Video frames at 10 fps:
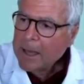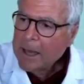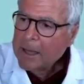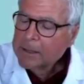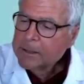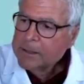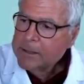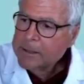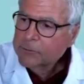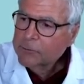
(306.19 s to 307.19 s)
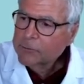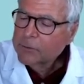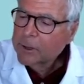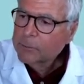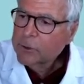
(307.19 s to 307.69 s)
And this is
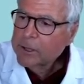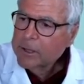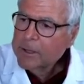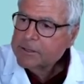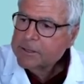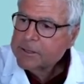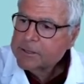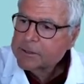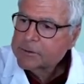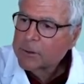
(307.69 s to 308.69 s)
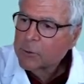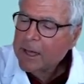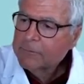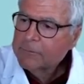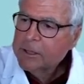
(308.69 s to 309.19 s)
a pretty amazing system. We
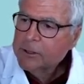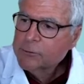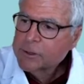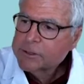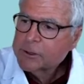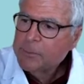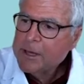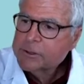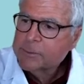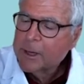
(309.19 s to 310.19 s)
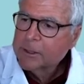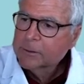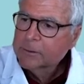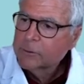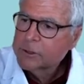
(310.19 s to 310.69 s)
have an intrinsic
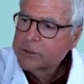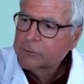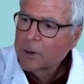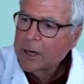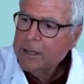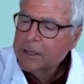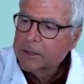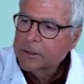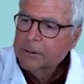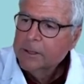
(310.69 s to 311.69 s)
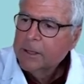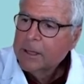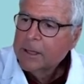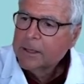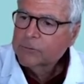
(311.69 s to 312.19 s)
pacemaker, which is right here,
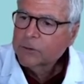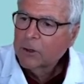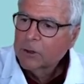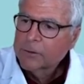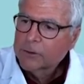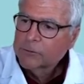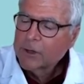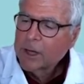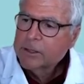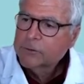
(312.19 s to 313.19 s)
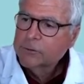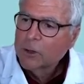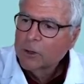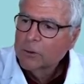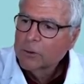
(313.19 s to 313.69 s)
that's called the sinus
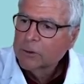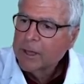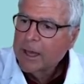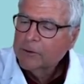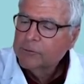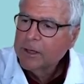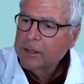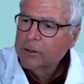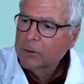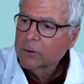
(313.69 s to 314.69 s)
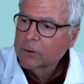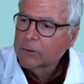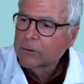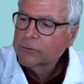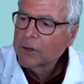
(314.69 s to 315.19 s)
node or the SA node or
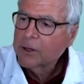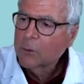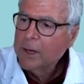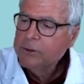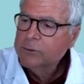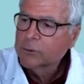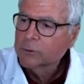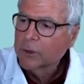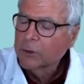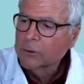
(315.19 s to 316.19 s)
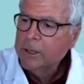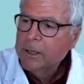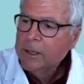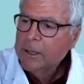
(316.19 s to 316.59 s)
the sinoatrial node.